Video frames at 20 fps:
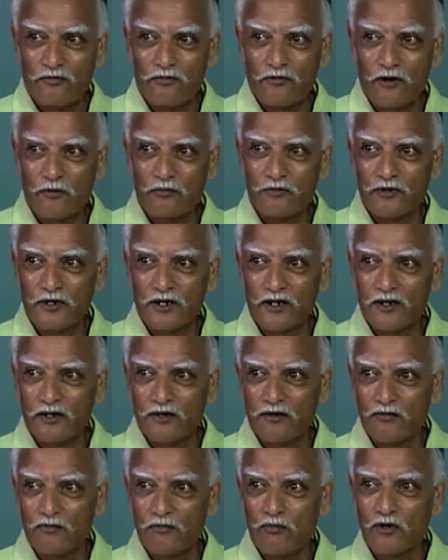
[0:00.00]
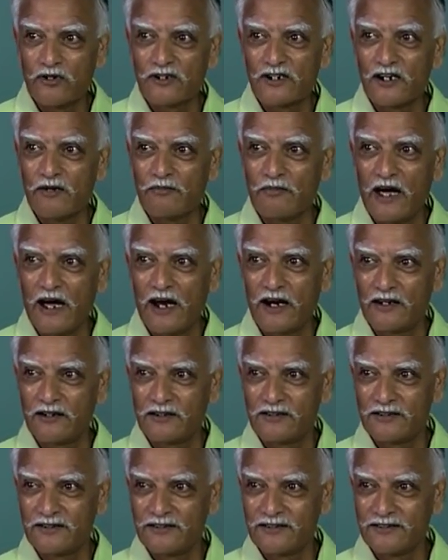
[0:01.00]
from the Muslim
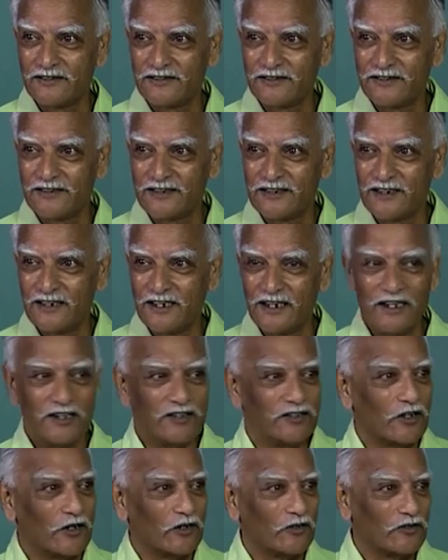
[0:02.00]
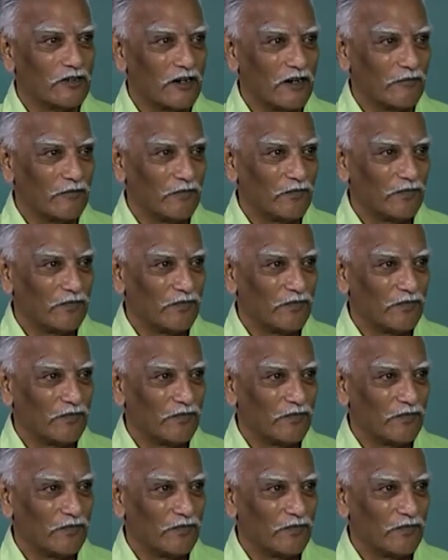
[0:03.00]
hands in Jerusalem,